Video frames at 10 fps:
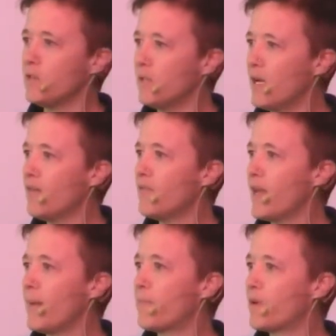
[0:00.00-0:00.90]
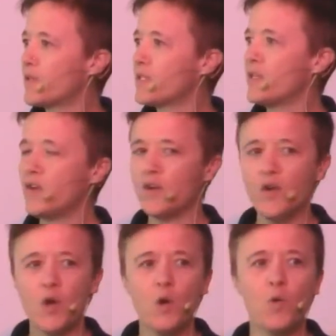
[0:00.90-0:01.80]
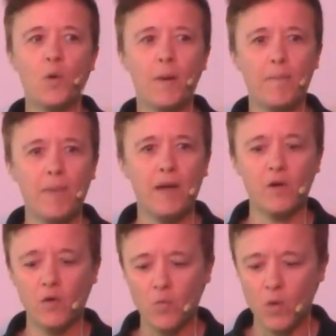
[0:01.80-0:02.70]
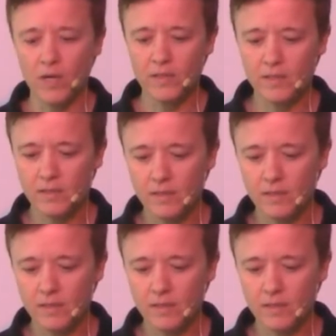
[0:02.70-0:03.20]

to love that person no matter what.